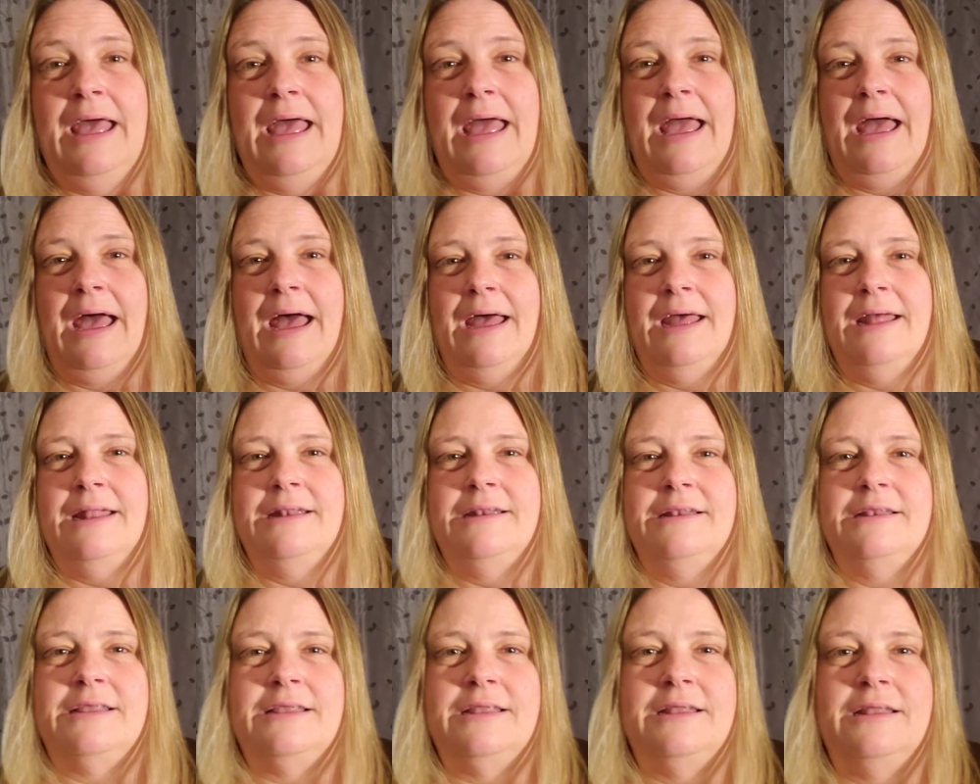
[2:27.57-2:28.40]

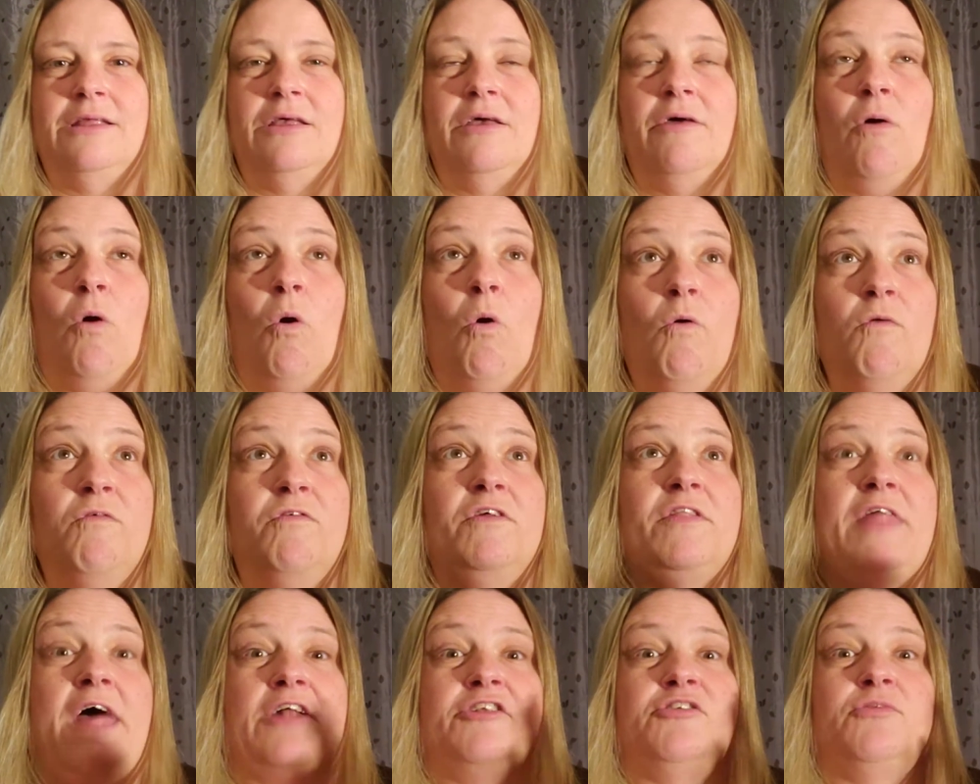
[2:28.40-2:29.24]
And
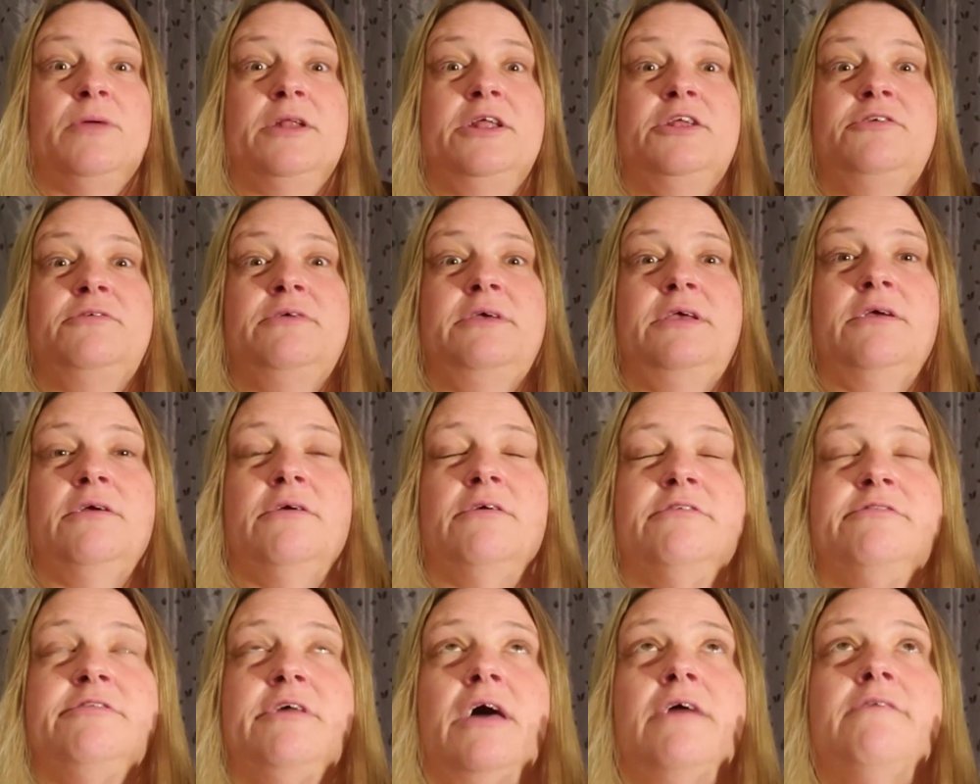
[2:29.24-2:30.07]
over that 22
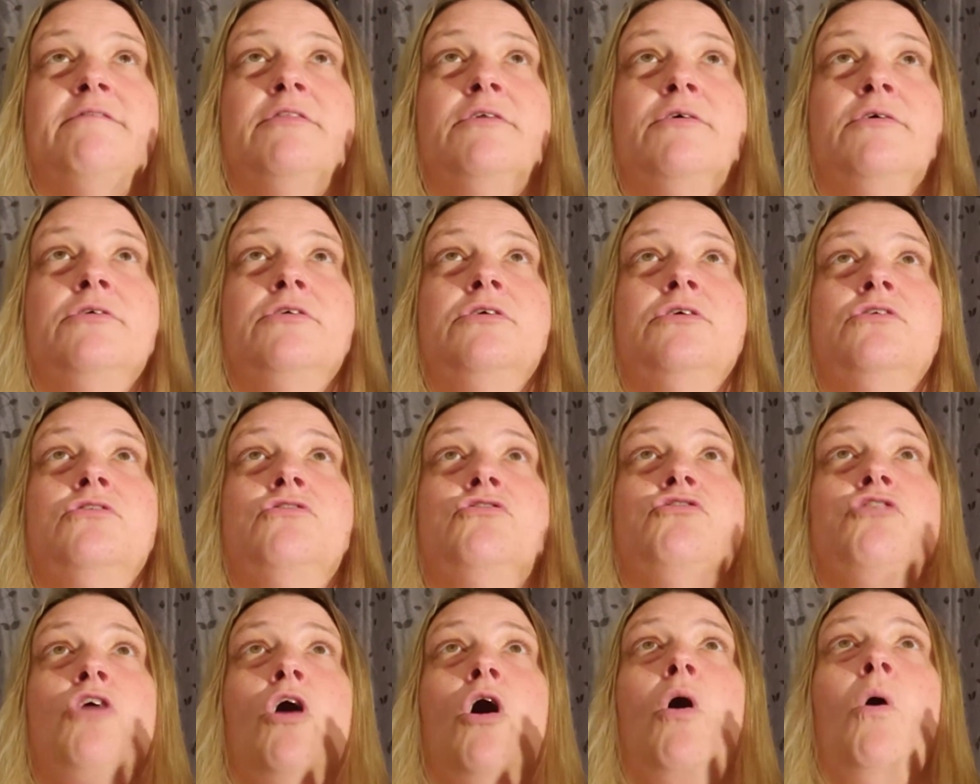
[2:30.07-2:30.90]
years, I've learned
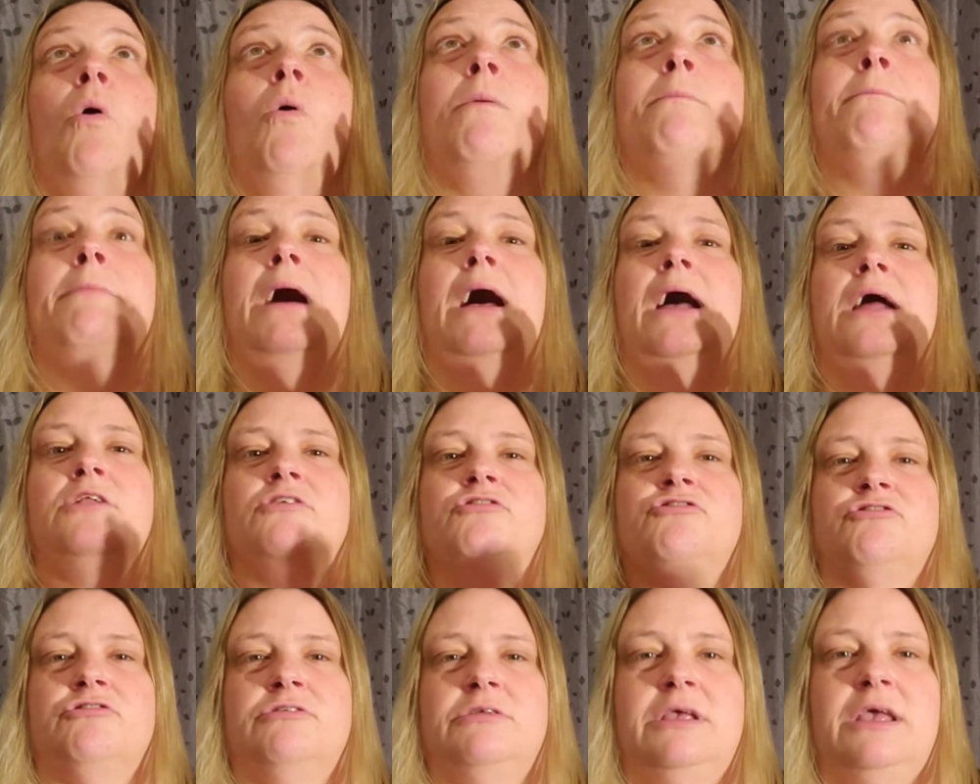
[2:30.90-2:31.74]
so
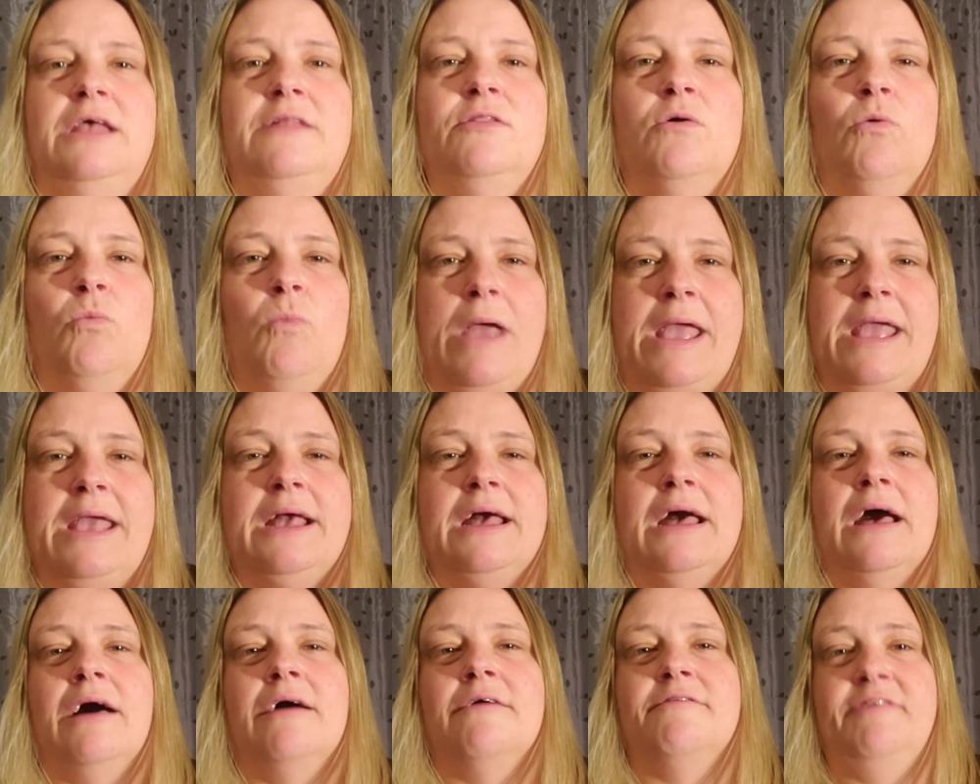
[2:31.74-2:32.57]
much in the
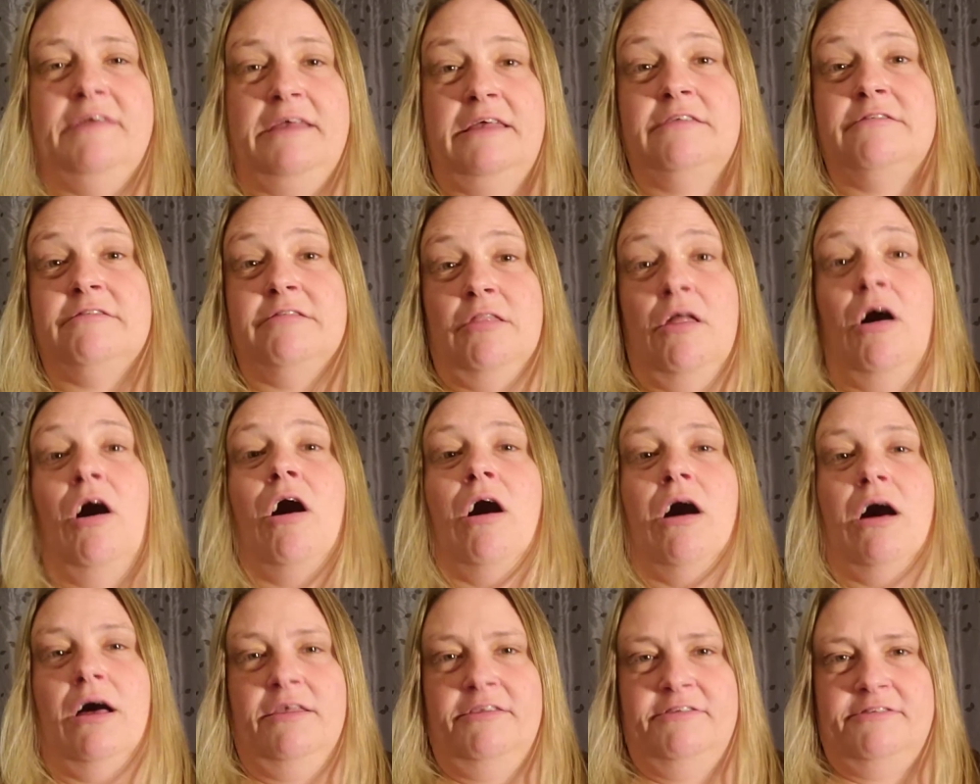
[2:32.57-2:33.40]
wake of his
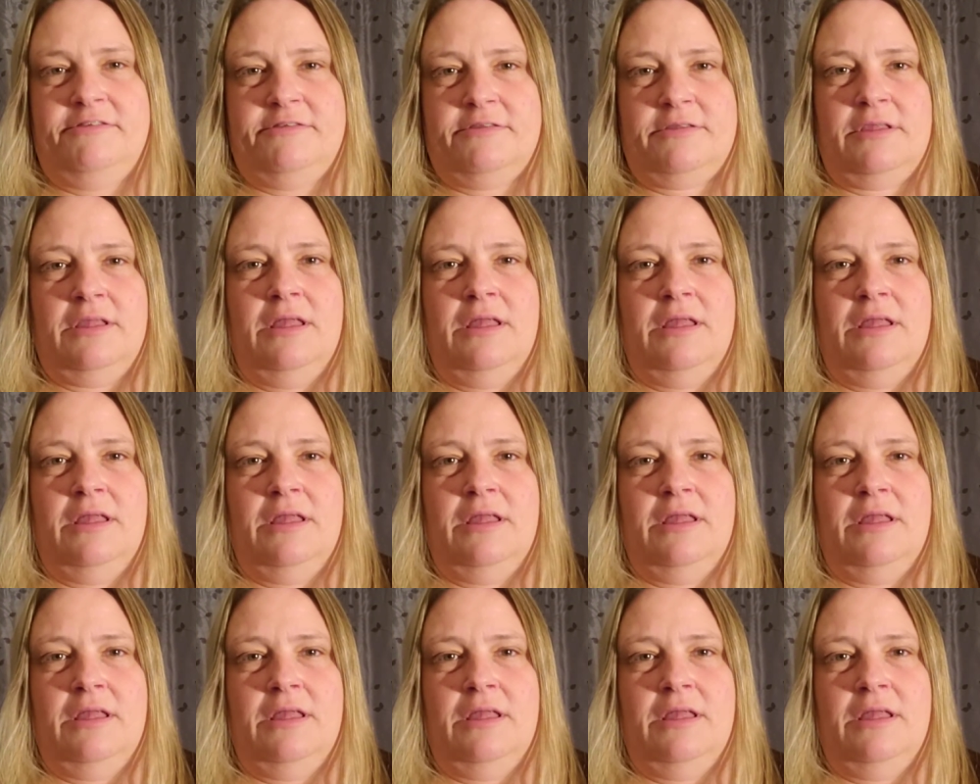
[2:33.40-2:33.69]
loss